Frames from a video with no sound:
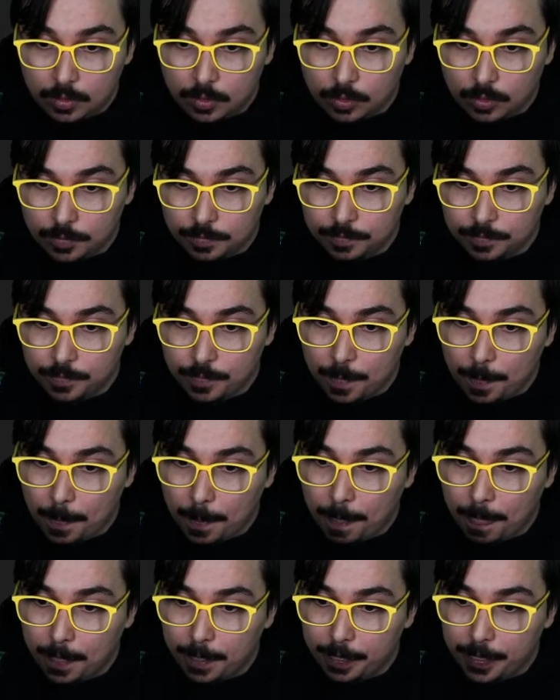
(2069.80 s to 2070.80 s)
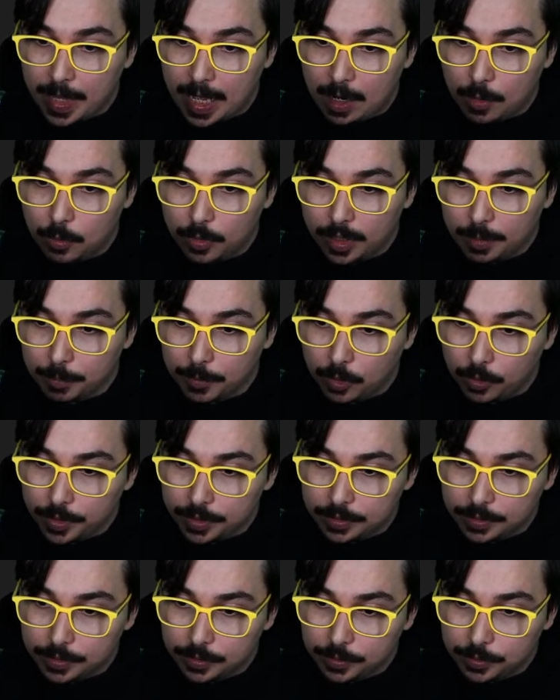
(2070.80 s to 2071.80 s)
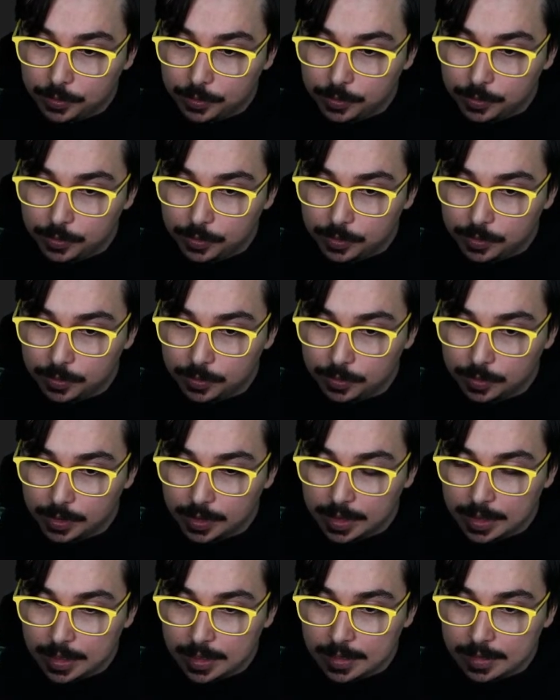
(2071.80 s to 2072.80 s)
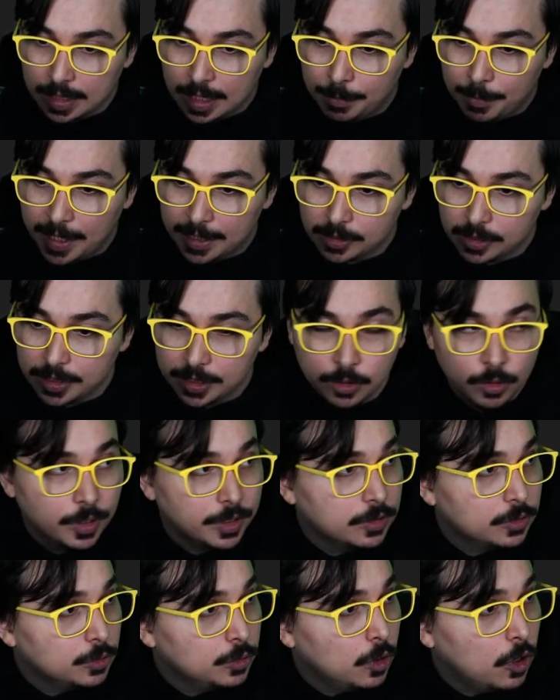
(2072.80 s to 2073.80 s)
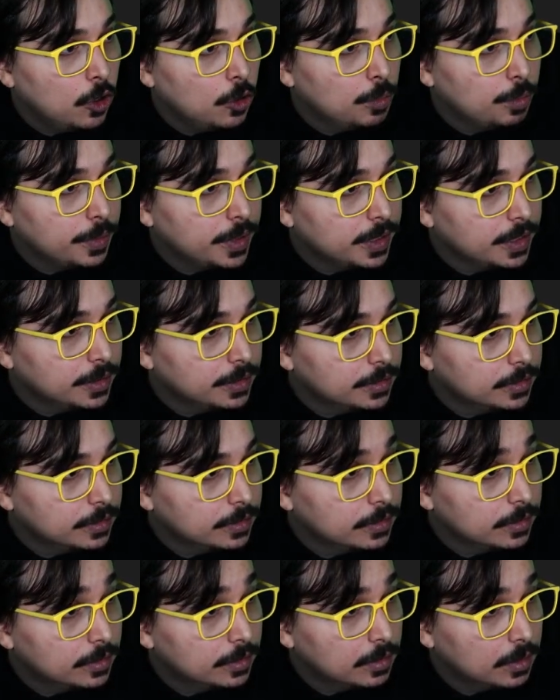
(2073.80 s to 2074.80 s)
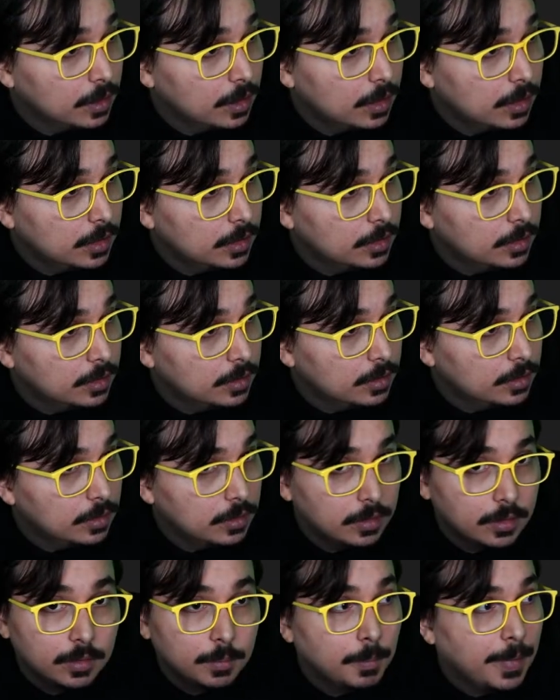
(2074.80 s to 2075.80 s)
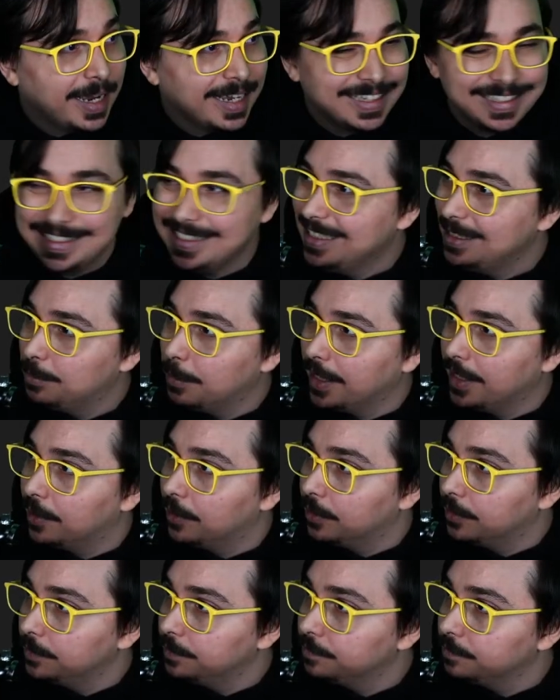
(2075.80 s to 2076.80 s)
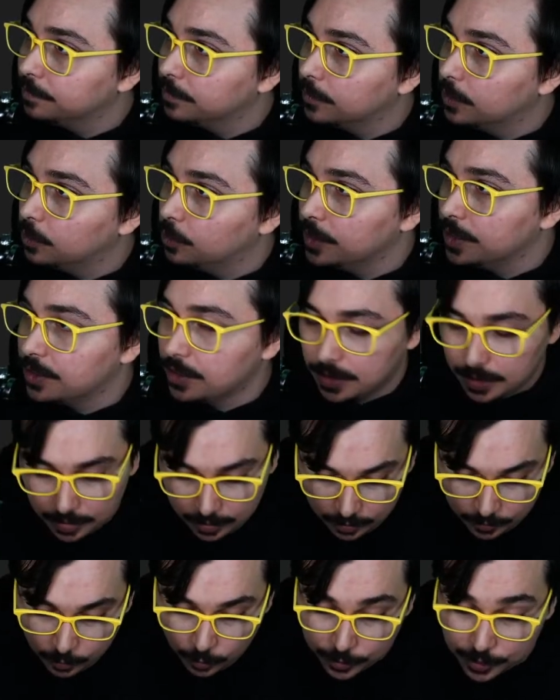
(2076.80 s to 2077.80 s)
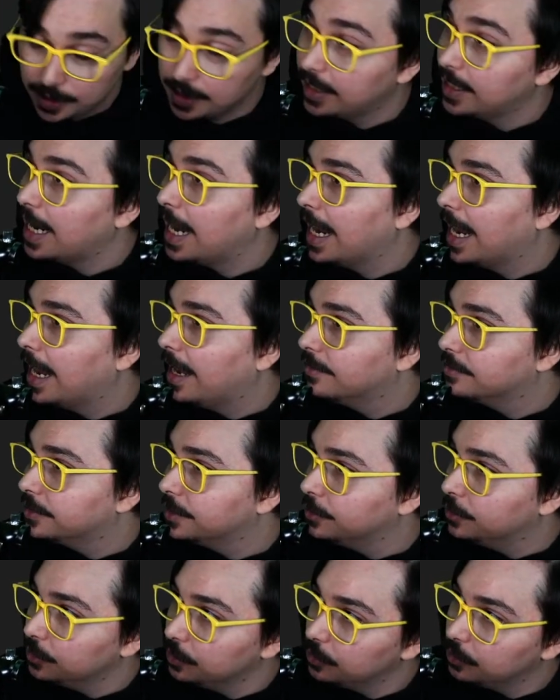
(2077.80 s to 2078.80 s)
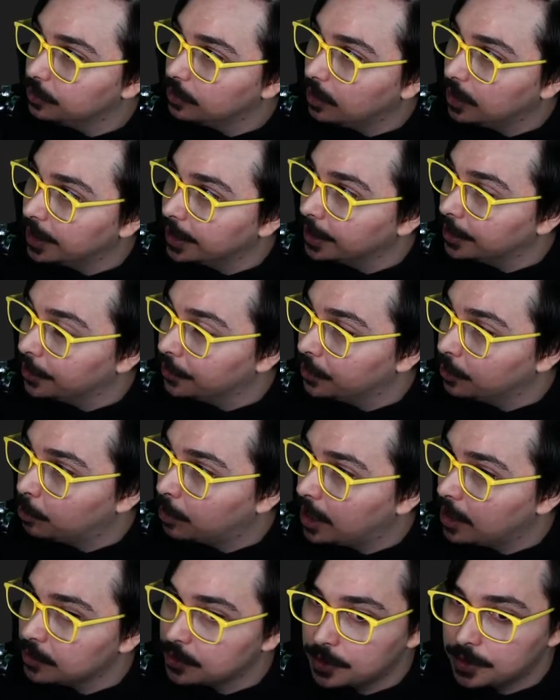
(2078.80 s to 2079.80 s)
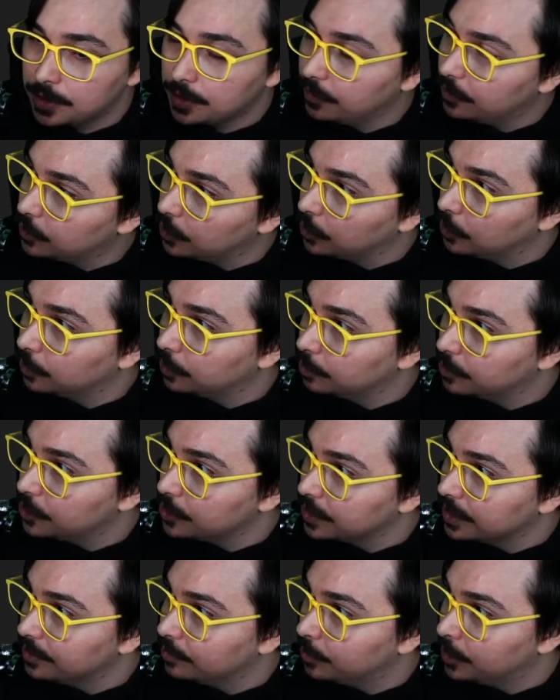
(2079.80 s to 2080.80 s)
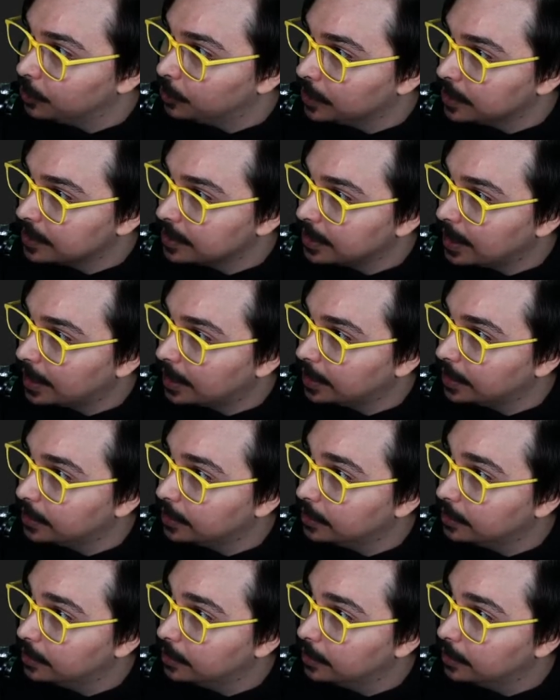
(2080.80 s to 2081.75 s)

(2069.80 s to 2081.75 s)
Cool. Now what I'm going to do is I'm actually going to open my email, which unfortunately I have to do on another browser. So just give me 1 second.